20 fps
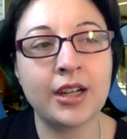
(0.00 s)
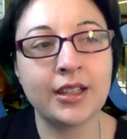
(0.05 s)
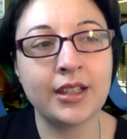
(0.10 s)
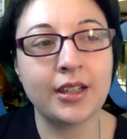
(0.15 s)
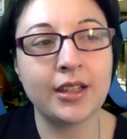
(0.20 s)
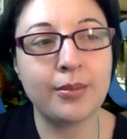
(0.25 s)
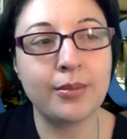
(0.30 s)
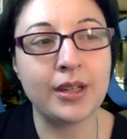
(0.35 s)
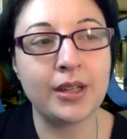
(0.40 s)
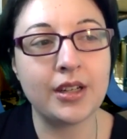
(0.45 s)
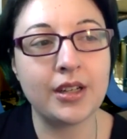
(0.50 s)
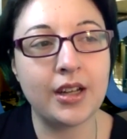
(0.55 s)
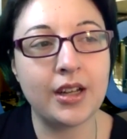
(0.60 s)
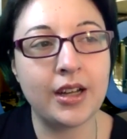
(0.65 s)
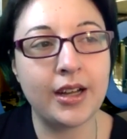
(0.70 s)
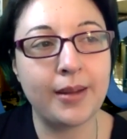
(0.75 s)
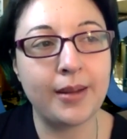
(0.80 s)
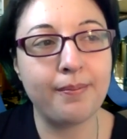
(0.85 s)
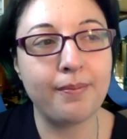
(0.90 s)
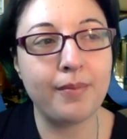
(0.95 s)
little bit
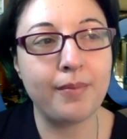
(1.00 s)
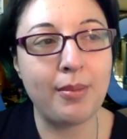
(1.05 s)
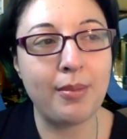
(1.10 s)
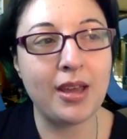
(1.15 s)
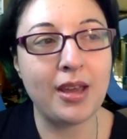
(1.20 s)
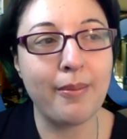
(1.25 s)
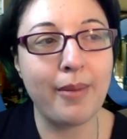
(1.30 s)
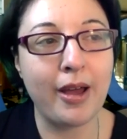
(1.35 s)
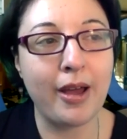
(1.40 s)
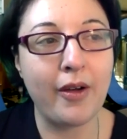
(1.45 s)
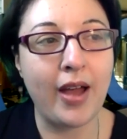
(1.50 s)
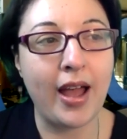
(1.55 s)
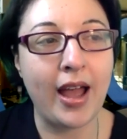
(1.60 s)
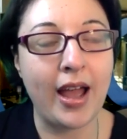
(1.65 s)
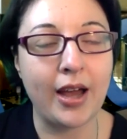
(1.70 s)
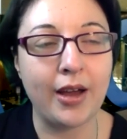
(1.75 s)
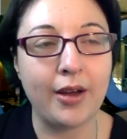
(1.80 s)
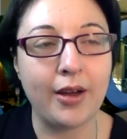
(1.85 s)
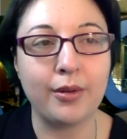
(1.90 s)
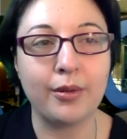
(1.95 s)
maybe about
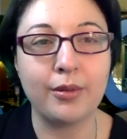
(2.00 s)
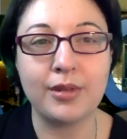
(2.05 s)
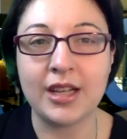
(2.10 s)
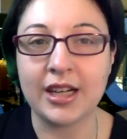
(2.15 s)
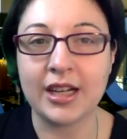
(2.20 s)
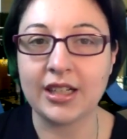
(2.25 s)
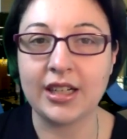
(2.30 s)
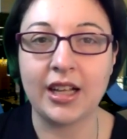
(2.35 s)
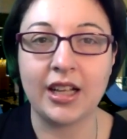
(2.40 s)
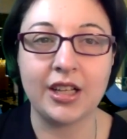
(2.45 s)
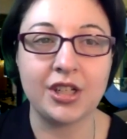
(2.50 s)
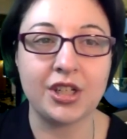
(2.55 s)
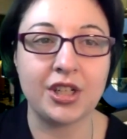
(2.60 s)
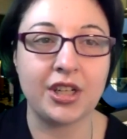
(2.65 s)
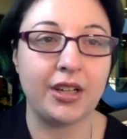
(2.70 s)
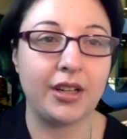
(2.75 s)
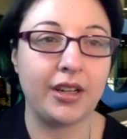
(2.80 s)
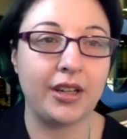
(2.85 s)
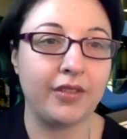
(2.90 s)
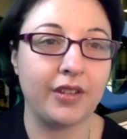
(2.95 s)
how
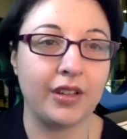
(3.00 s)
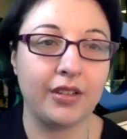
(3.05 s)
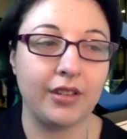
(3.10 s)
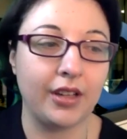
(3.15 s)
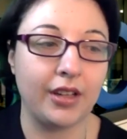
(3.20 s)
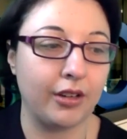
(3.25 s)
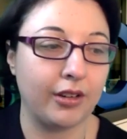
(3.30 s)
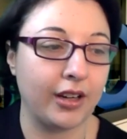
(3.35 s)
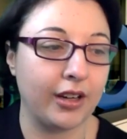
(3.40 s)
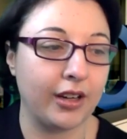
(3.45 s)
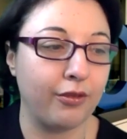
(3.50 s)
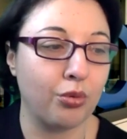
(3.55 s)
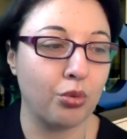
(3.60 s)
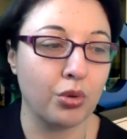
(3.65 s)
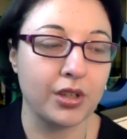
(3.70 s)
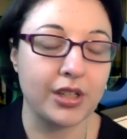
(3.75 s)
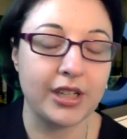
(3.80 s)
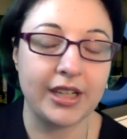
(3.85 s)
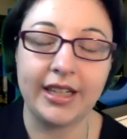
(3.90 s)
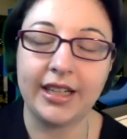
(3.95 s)
technology, even, kind of
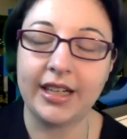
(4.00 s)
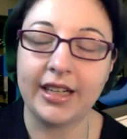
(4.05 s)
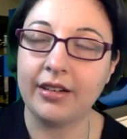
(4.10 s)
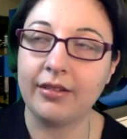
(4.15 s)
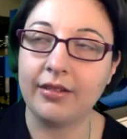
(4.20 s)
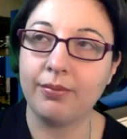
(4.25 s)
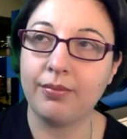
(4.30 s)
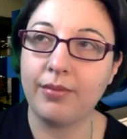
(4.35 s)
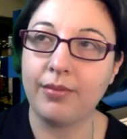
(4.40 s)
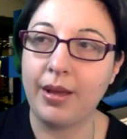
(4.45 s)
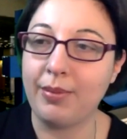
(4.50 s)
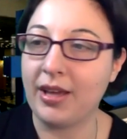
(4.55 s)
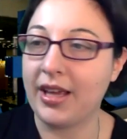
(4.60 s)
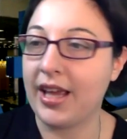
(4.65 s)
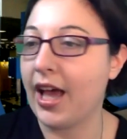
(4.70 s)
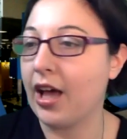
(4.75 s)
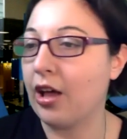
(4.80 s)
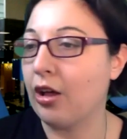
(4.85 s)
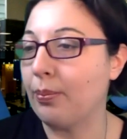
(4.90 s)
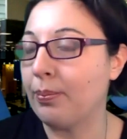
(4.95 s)
4D, can maybe
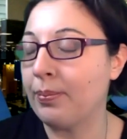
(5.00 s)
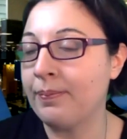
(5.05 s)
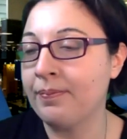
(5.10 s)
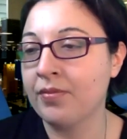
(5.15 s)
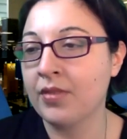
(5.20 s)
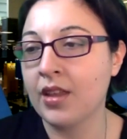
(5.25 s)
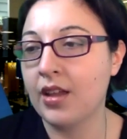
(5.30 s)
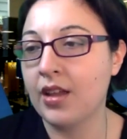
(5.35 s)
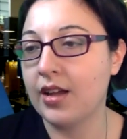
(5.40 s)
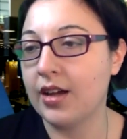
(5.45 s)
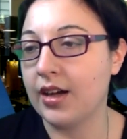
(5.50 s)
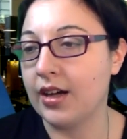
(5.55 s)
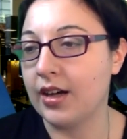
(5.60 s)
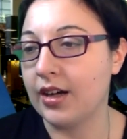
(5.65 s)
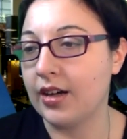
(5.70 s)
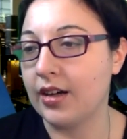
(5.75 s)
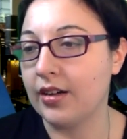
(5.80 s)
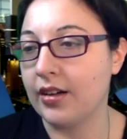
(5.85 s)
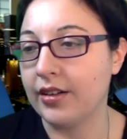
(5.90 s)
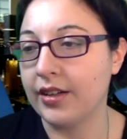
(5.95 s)
help
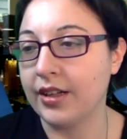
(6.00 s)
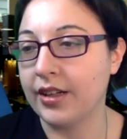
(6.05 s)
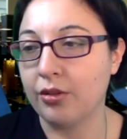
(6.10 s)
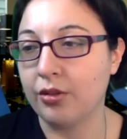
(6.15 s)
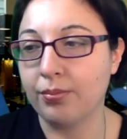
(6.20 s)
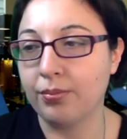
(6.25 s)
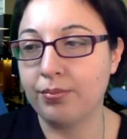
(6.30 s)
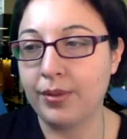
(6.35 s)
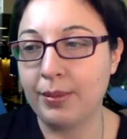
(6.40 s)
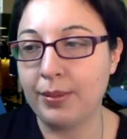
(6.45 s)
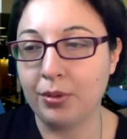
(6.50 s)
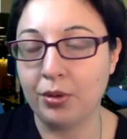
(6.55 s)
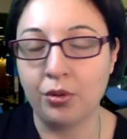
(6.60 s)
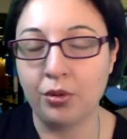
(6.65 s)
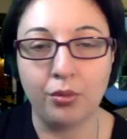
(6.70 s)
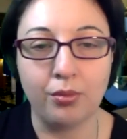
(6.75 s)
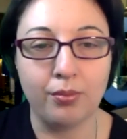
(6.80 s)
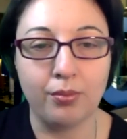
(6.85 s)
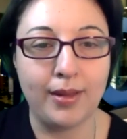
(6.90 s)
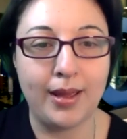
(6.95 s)
people
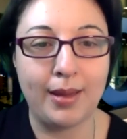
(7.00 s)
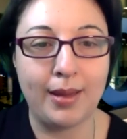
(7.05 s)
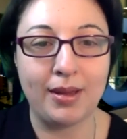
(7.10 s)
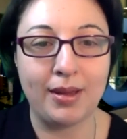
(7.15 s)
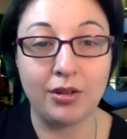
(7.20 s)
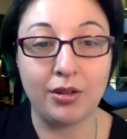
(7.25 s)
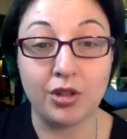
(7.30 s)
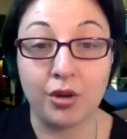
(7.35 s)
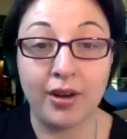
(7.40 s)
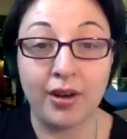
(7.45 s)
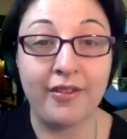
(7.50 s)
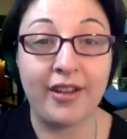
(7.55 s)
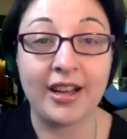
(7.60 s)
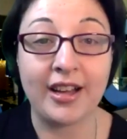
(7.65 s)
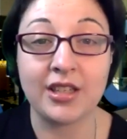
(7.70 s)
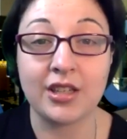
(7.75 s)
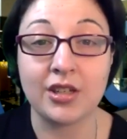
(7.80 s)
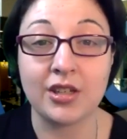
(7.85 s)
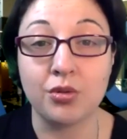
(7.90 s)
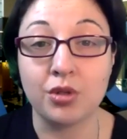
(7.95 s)
who maybe don't have
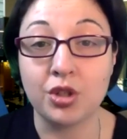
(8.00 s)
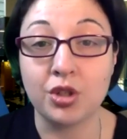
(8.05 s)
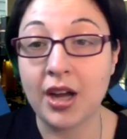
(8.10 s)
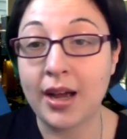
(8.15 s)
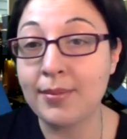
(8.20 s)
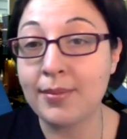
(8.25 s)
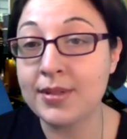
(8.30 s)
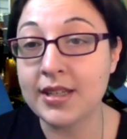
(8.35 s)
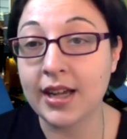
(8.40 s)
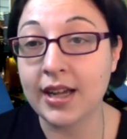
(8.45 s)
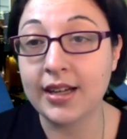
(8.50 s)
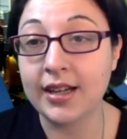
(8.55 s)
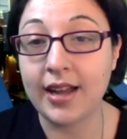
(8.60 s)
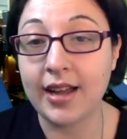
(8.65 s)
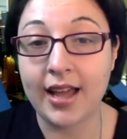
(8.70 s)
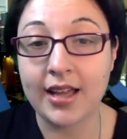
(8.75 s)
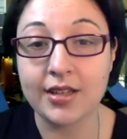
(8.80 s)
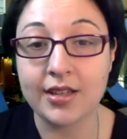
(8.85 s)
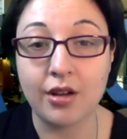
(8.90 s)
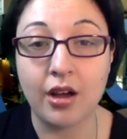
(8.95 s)
access to a job site
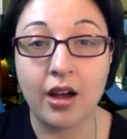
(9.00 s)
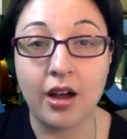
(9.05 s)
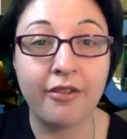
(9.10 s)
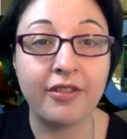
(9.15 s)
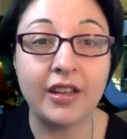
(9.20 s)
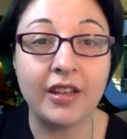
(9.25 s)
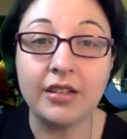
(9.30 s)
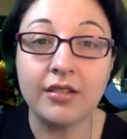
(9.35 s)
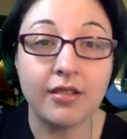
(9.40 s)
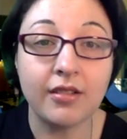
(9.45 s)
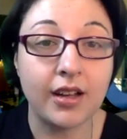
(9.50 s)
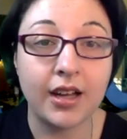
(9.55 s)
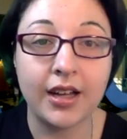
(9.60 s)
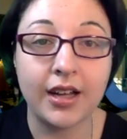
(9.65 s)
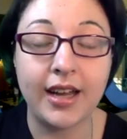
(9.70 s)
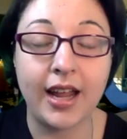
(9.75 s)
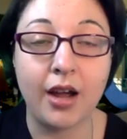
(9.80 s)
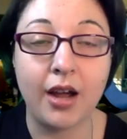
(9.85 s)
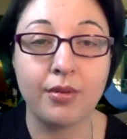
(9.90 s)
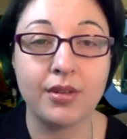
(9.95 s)
as often
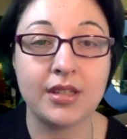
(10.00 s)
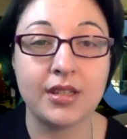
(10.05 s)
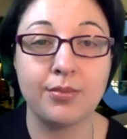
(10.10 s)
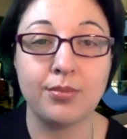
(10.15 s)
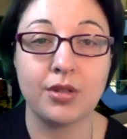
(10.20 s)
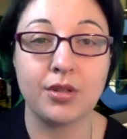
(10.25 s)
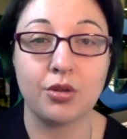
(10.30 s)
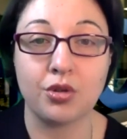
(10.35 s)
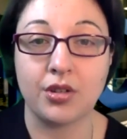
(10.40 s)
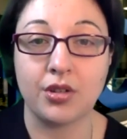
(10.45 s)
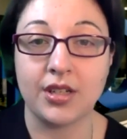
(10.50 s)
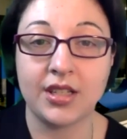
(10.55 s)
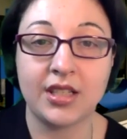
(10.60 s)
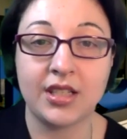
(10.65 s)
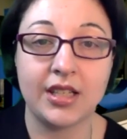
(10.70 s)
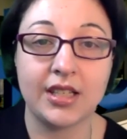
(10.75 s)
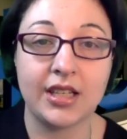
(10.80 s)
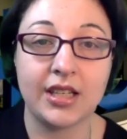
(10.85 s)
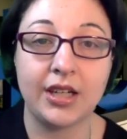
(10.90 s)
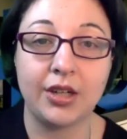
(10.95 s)
now with some social
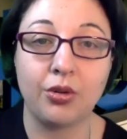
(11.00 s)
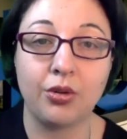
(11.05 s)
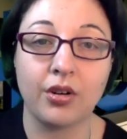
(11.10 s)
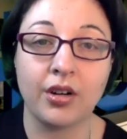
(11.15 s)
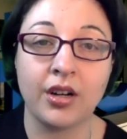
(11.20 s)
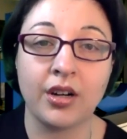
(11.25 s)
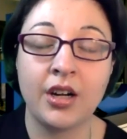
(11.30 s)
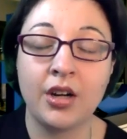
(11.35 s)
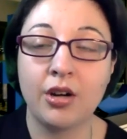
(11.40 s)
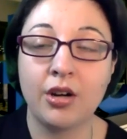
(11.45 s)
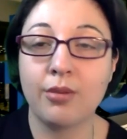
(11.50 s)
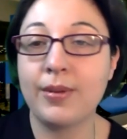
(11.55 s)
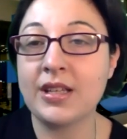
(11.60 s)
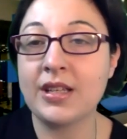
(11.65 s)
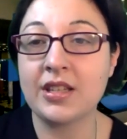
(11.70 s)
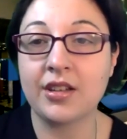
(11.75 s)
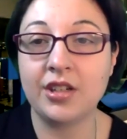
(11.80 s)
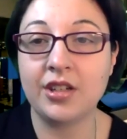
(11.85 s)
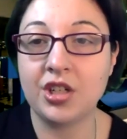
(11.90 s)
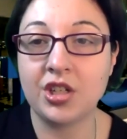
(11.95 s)
distancing, or
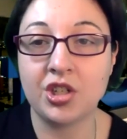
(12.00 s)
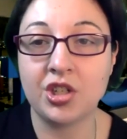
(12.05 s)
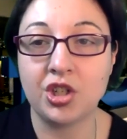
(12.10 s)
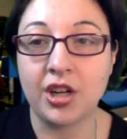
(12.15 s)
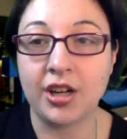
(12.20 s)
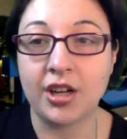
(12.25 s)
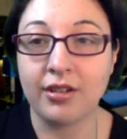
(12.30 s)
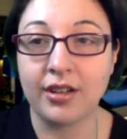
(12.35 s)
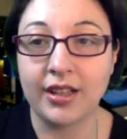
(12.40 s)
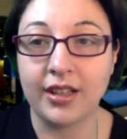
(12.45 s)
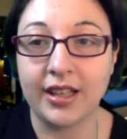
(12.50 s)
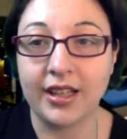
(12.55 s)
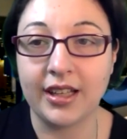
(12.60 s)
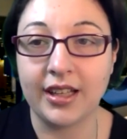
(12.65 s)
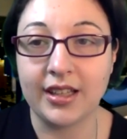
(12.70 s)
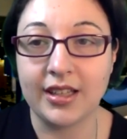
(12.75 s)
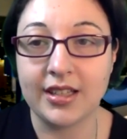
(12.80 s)
basically just generally in this